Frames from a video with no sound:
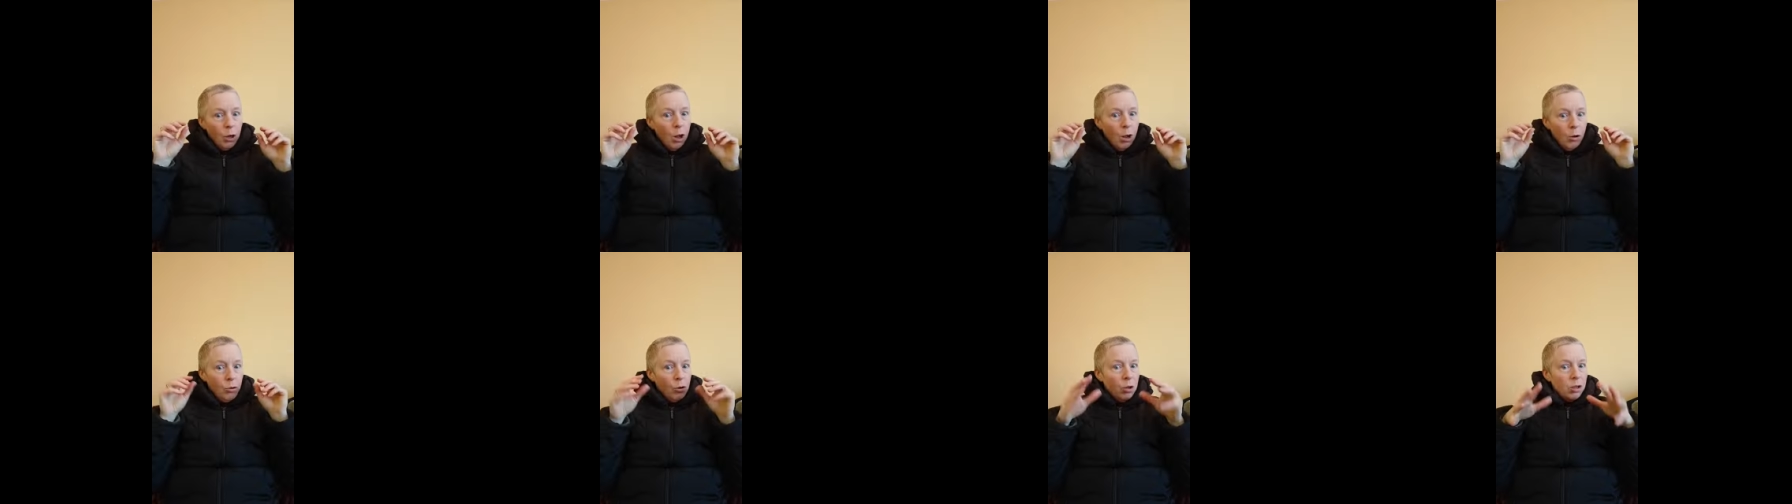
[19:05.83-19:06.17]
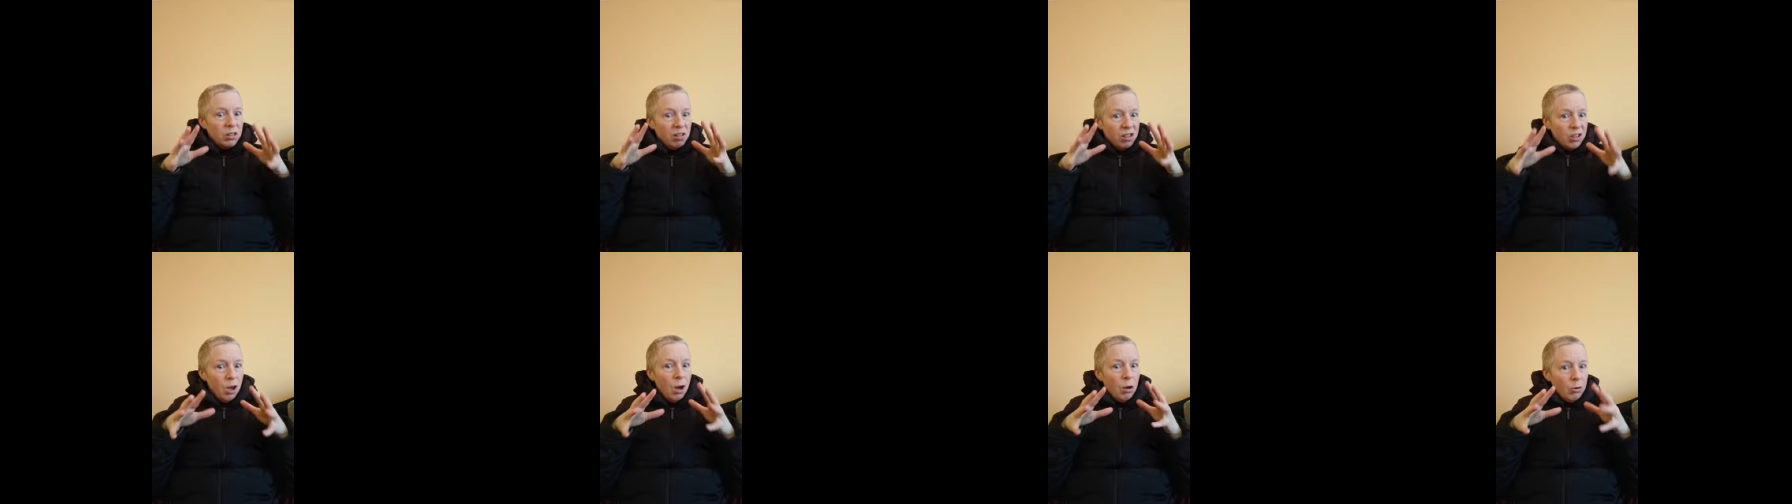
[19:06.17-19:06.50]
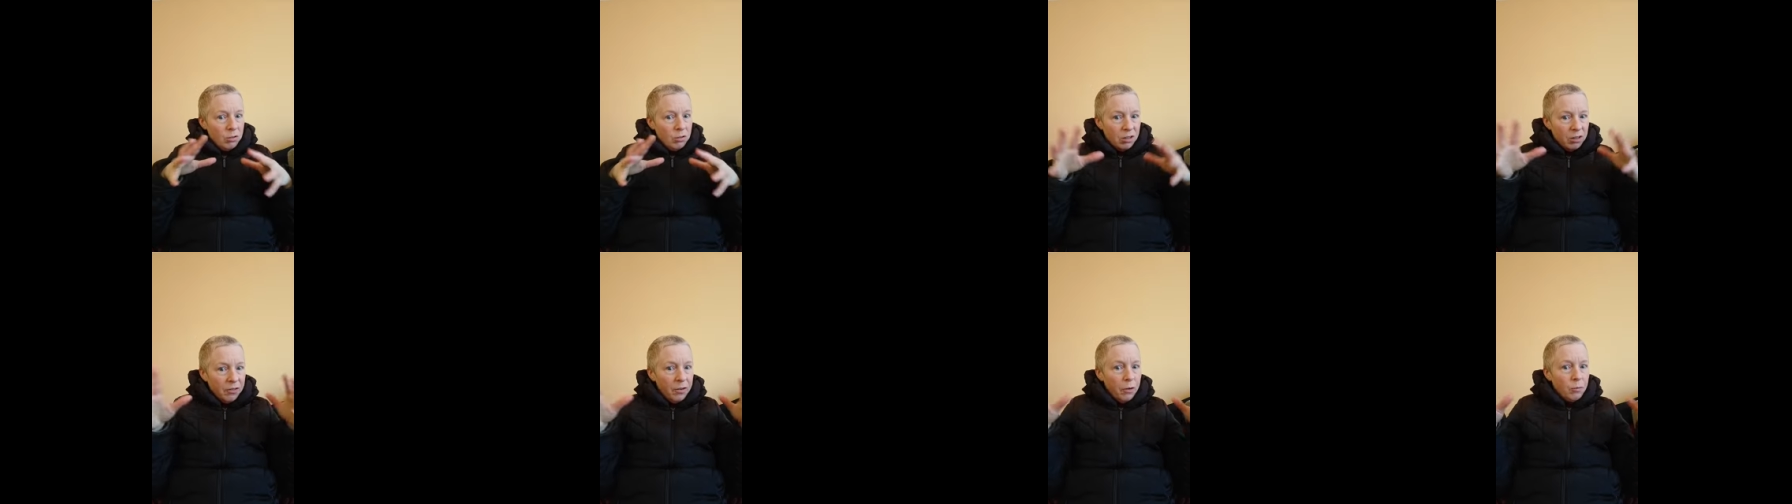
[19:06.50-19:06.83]
not as
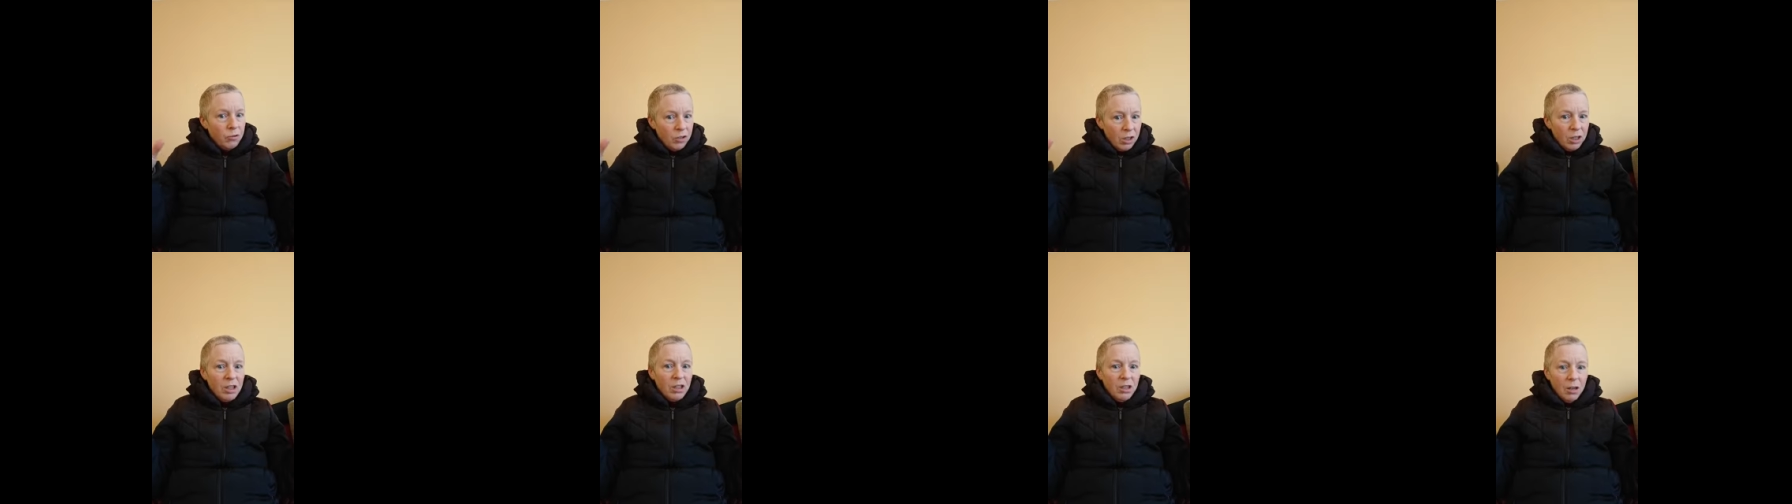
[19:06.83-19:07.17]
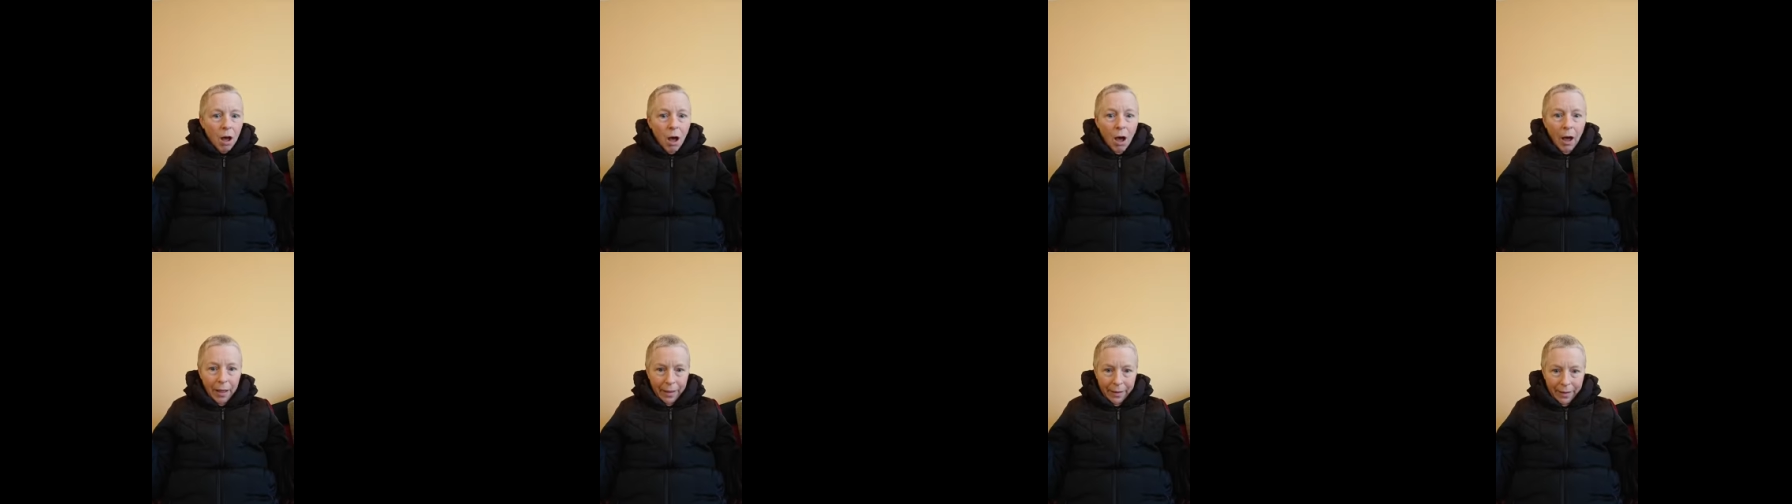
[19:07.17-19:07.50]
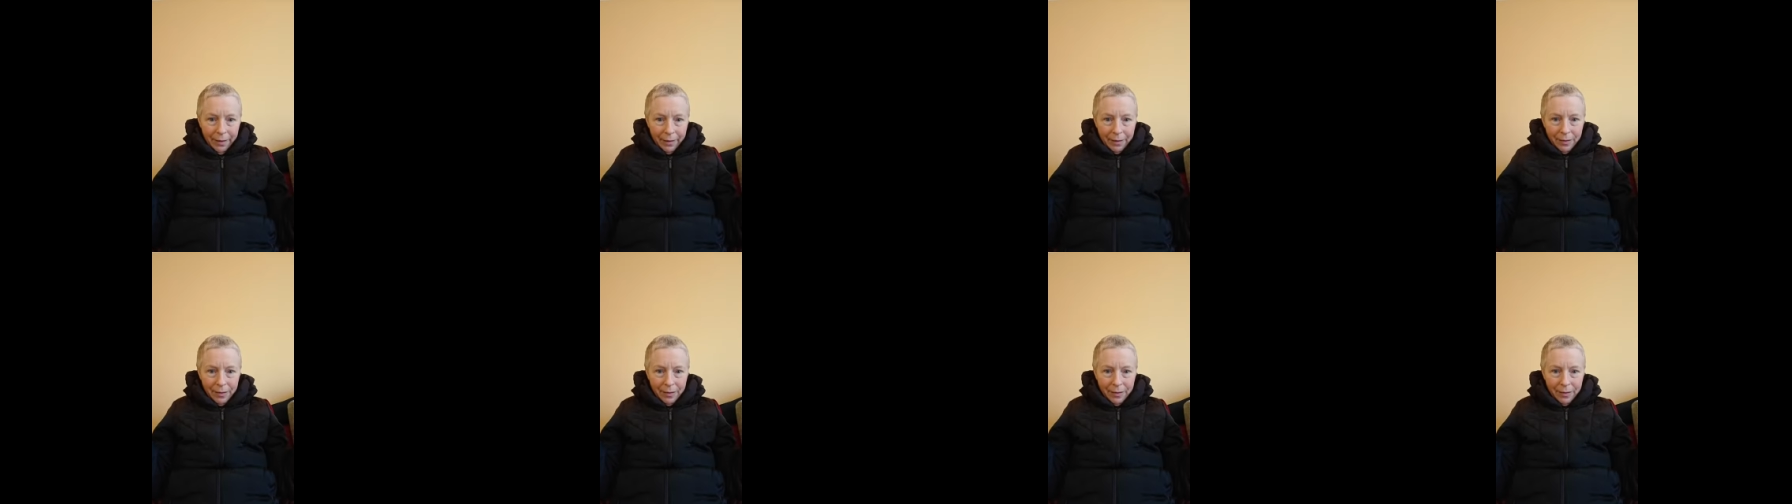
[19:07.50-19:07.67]
cold as if I was going to die.